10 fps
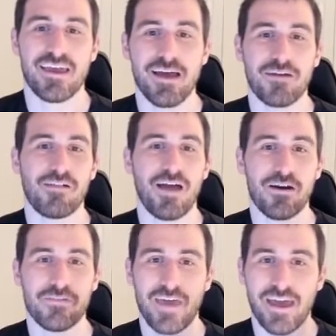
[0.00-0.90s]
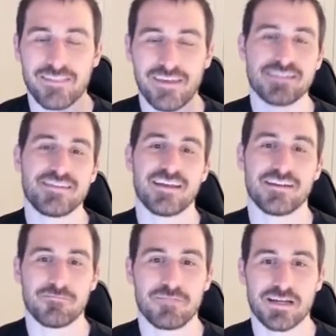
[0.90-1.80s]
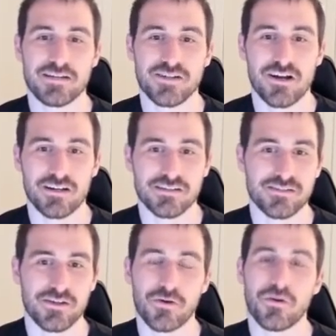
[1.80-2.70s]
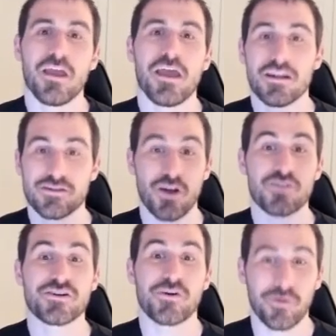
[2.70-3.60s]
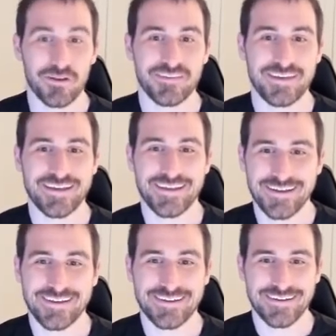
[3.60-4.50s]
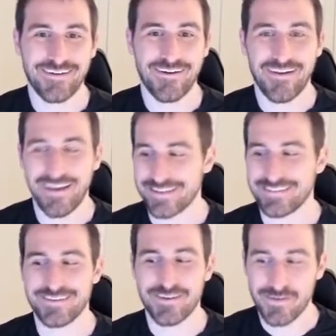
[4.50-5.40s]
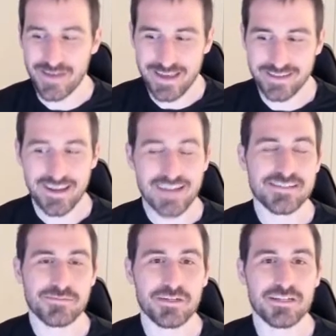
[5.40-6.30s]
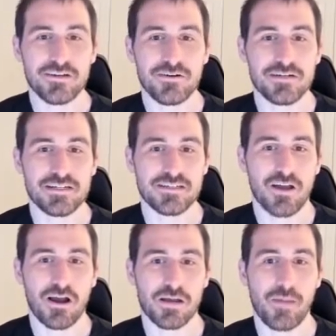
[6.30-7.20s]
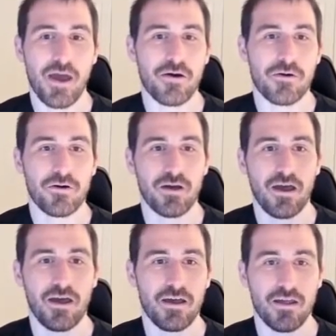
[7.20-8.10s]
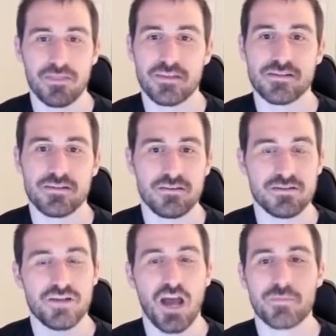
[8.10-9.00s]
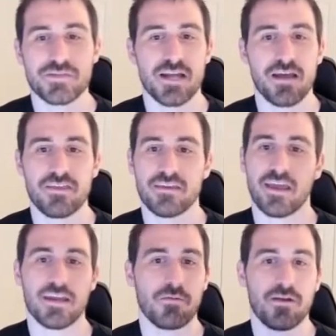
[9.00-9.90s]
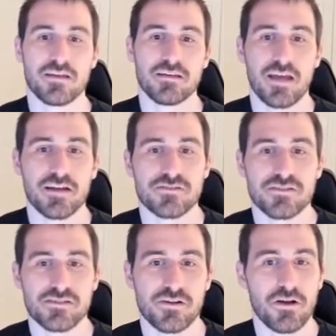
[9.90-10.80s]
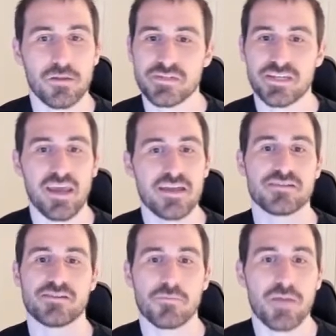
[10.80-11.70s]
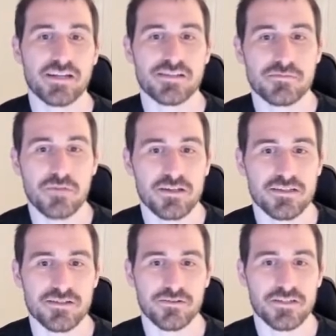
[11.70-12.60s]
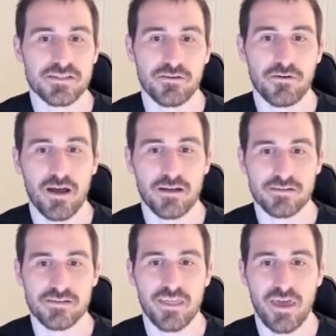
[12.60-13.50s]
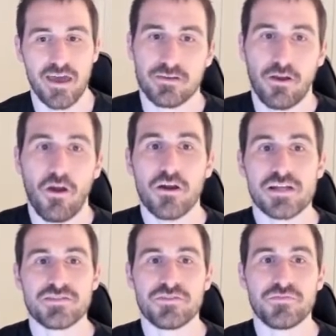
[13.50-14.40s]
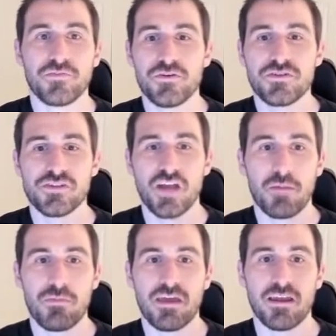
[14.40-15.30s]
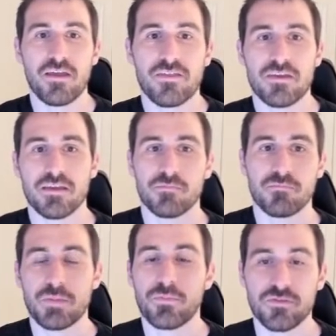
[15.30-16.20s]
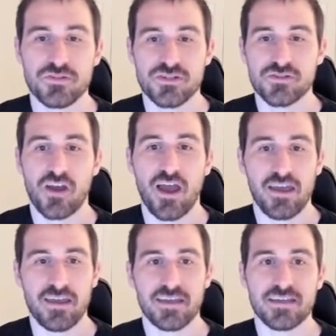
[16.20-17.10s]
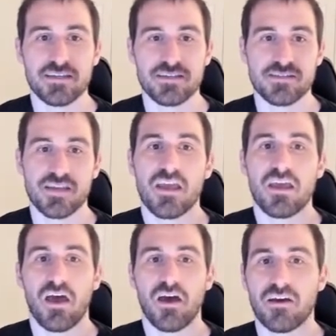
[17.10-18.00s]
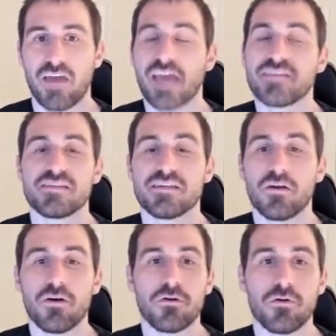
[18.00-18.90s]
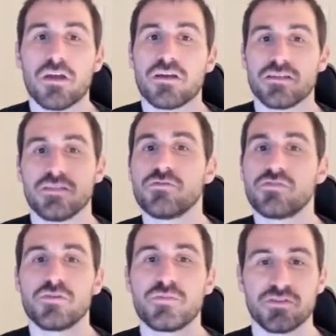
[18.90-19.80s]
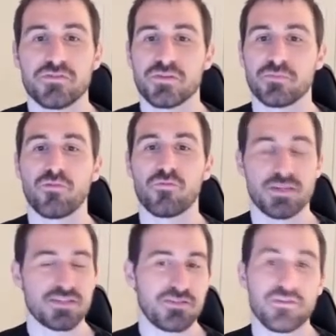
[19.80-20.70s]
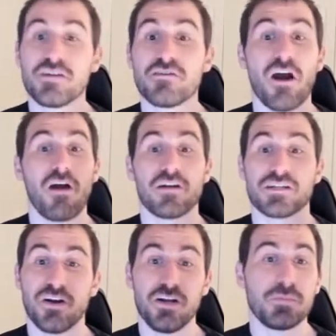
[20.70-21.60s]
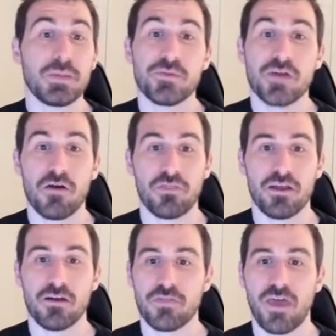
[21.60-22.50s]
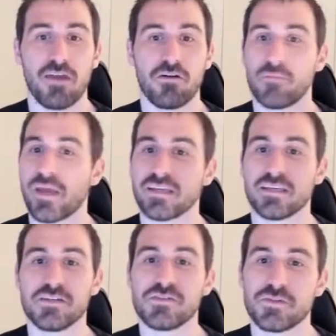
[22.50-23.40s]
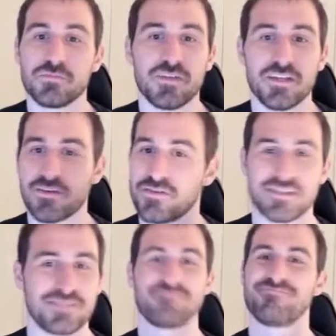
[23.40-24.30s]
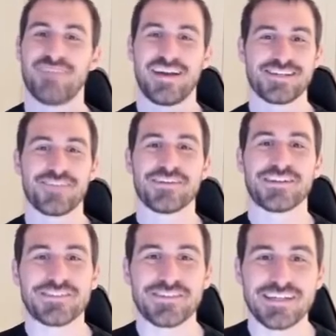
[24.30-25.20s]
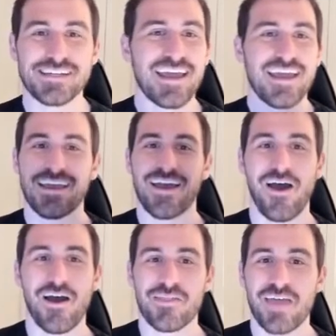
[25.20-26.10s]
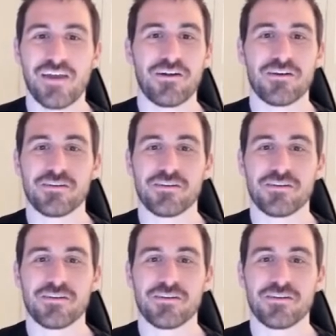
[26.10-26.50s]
out loud, that they take a big chunk. So charge accordingly. All right, so next I'm going to go and talk about the jobs that I think anybody could actually start up today and start making some money. So let's go on to that. All right, so the first job that I think people should try is SEO, YouTube search improvements. So there are a ton of people out there that are making YouTube videos, myself included, that are,